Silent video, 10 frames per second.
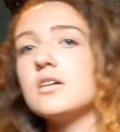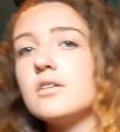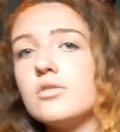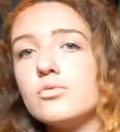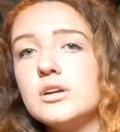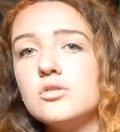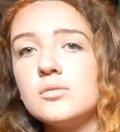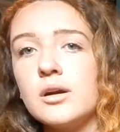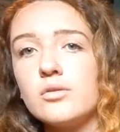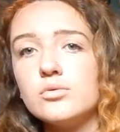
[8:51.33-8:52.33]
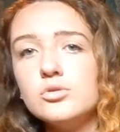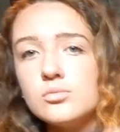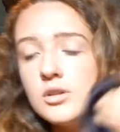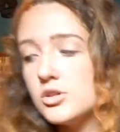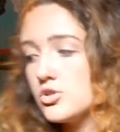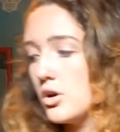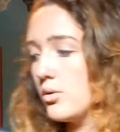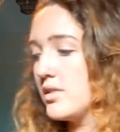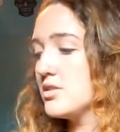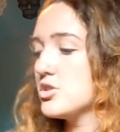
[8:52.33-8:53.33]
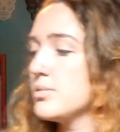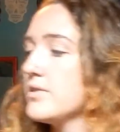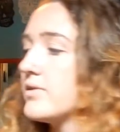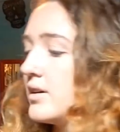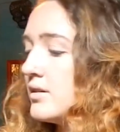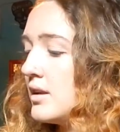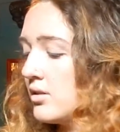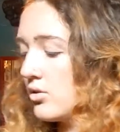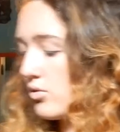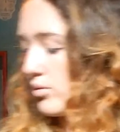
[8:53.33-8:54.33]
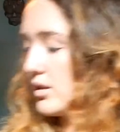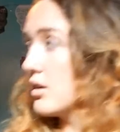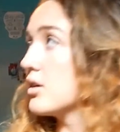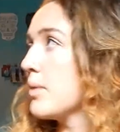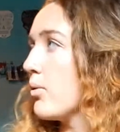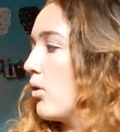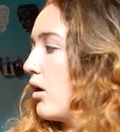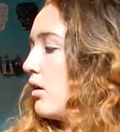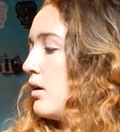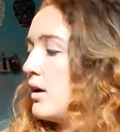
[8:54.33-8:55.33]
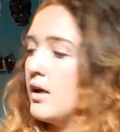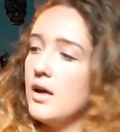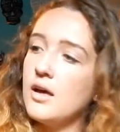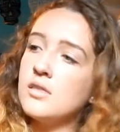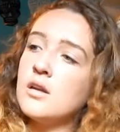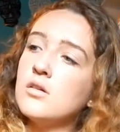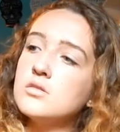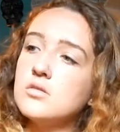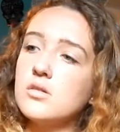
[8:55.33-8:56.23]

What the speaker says: of redoing my room, so this should be fun and look really good on my wall. And then I also